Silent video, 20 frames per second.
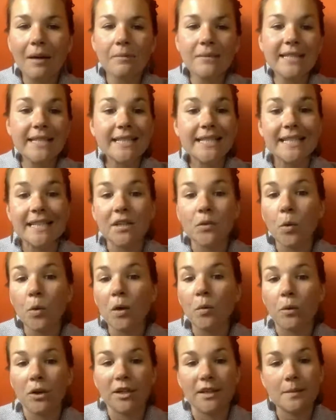To see
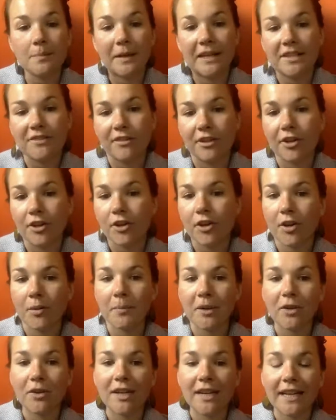what works best for your
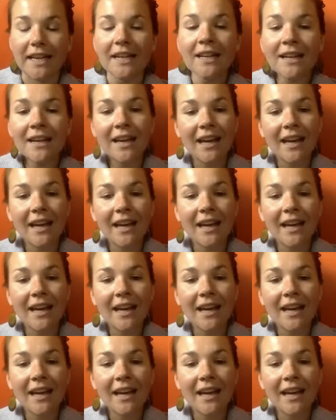community.